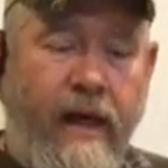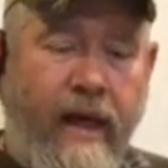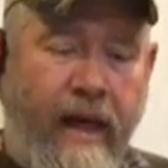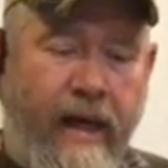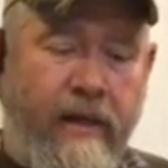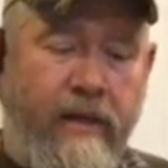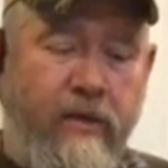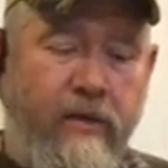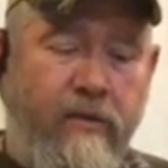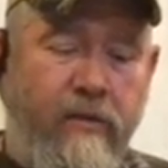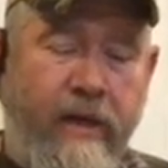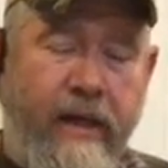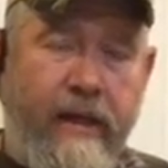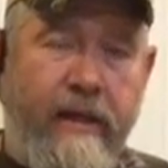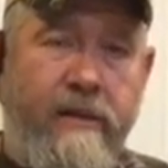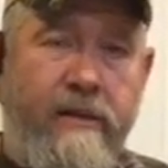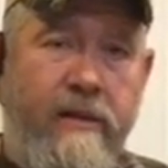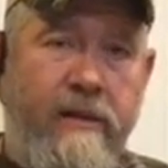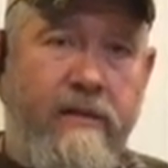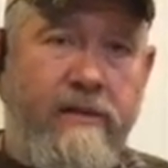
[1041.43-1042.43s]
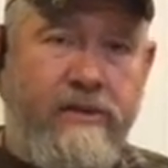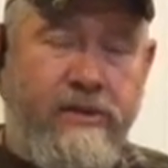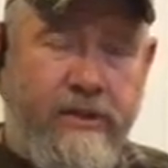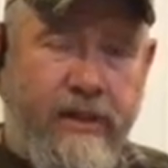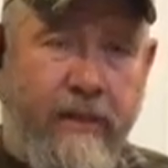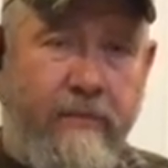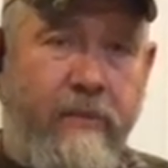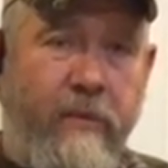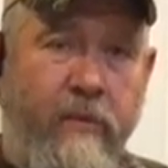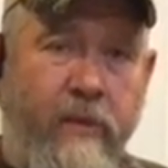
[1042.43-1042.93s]
And you need to
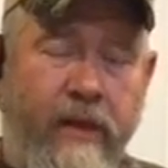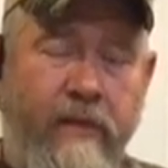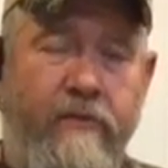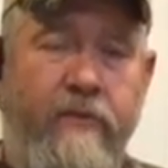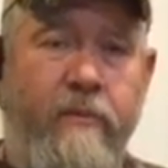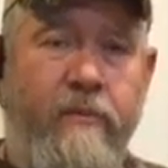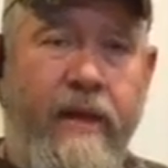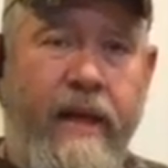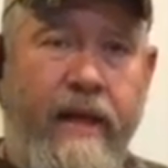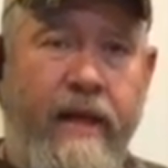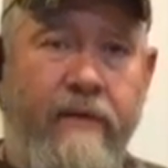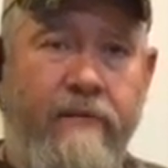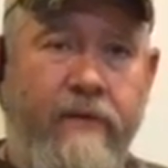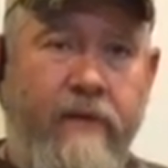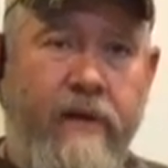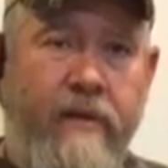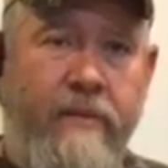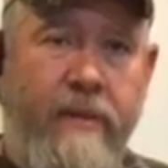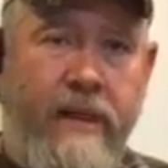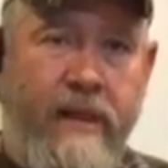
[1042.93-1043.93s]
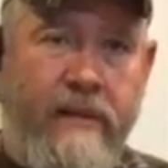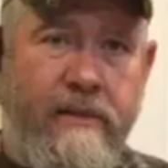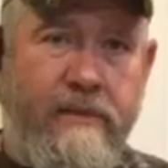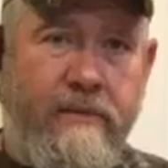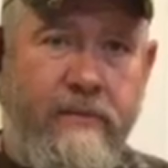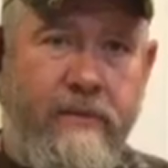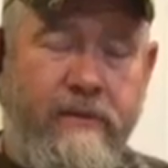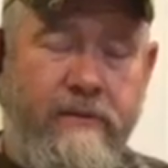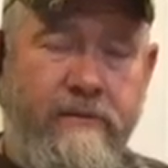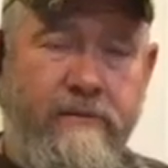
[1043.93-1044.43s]
step away from that if all
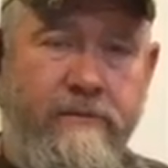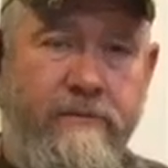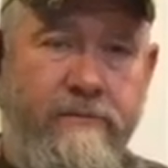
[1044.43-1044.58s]
possible.